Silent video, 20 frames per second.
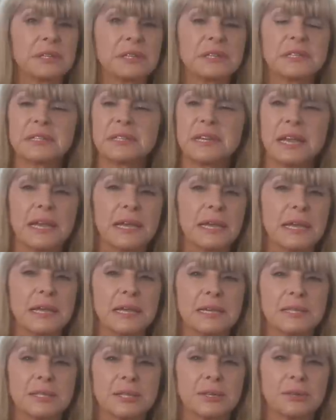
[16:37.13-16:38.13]
that is
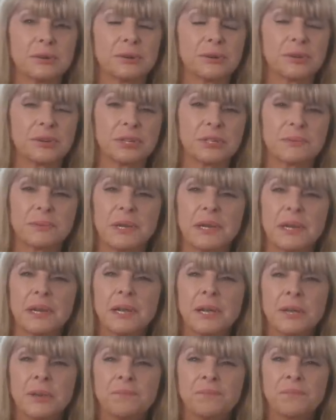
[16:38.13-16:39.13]
10 years old or has
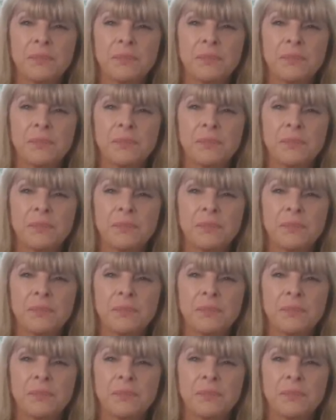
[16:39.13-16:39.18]
been